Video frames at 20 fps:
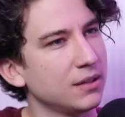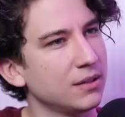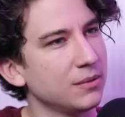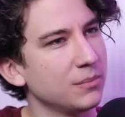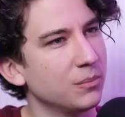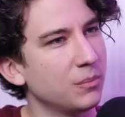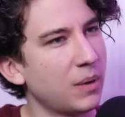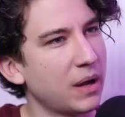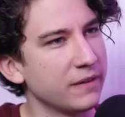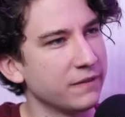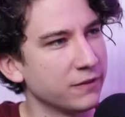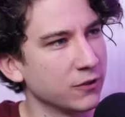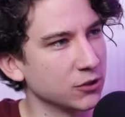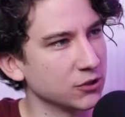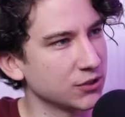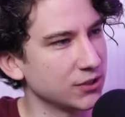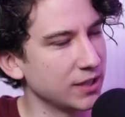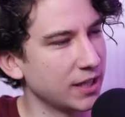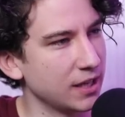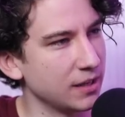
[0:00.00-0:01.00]
my
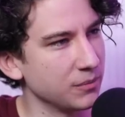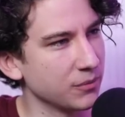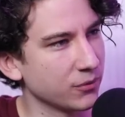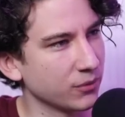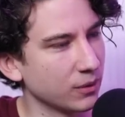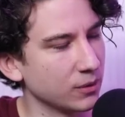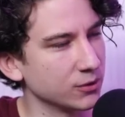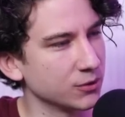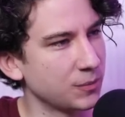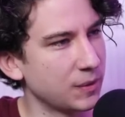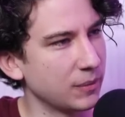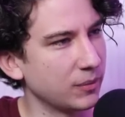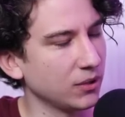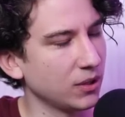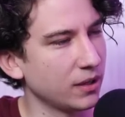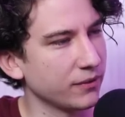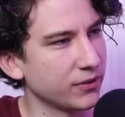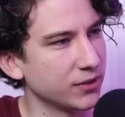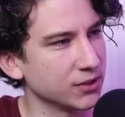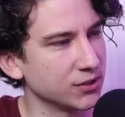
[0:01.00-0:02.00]
first name throws people
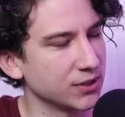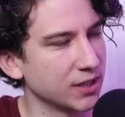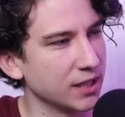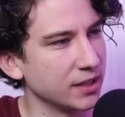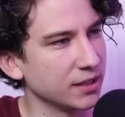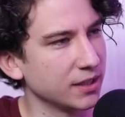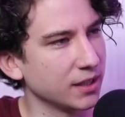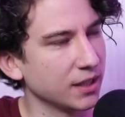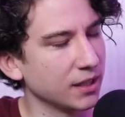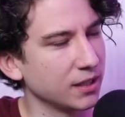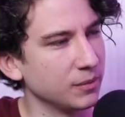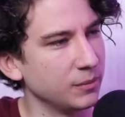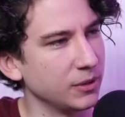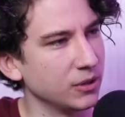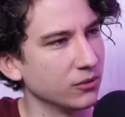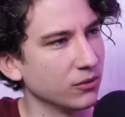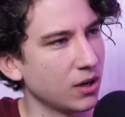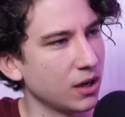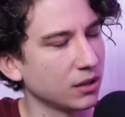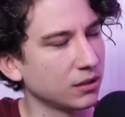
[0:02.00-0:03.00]
off the scent that I could be a
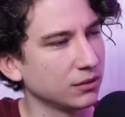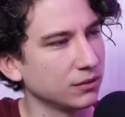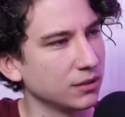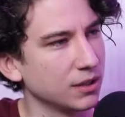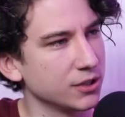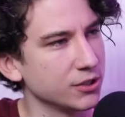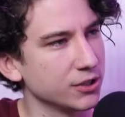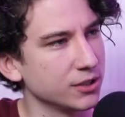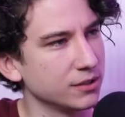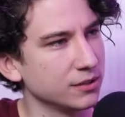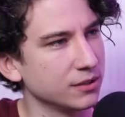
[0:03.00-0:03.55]
rock legend?